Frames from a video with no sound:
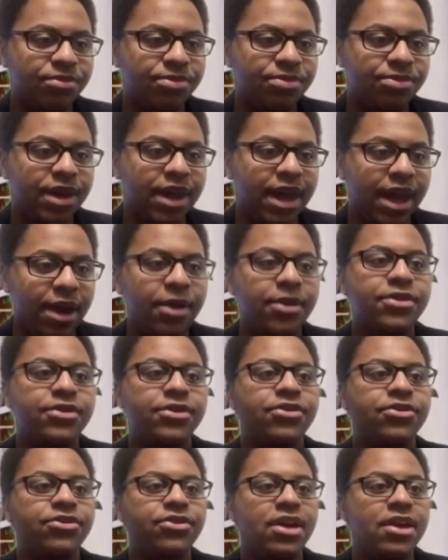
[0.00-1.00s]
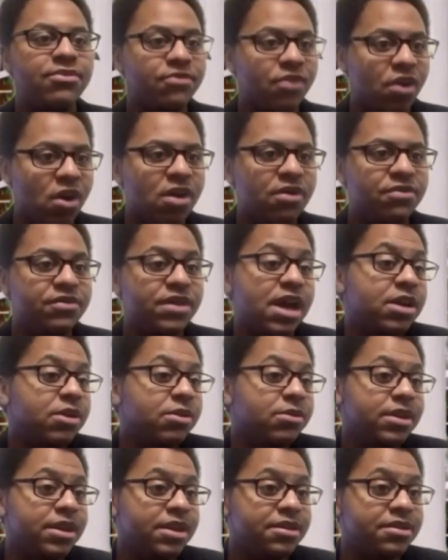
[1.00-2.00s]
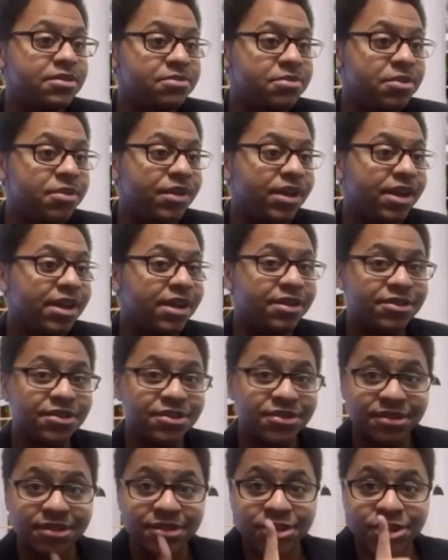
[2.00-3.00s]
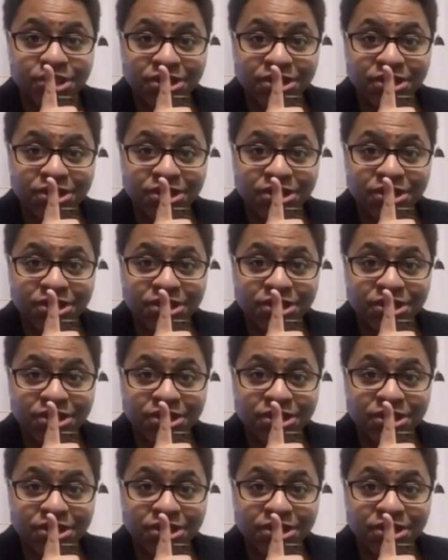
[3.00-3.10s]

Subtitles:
the characters involved, not only in this movie, and in just a